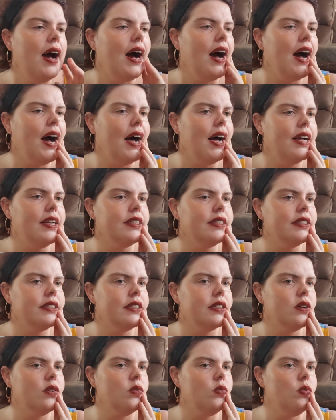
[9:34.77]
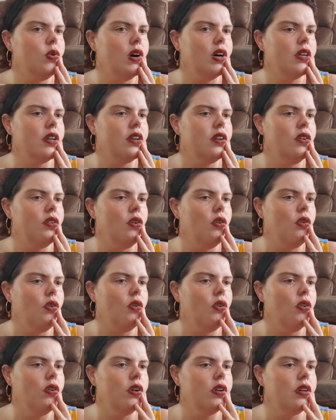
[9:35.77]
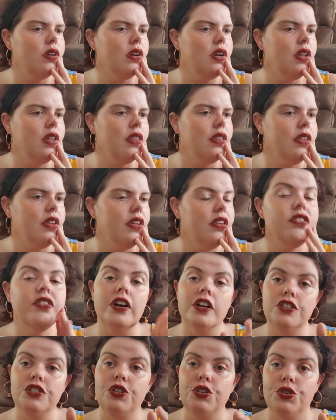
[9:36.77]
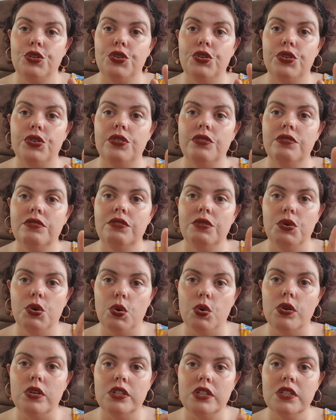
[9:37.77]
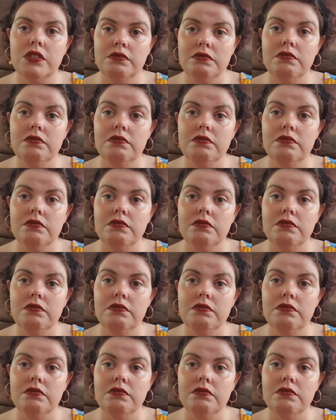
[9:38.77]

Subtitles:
and one on the Sutton Hoo hoard,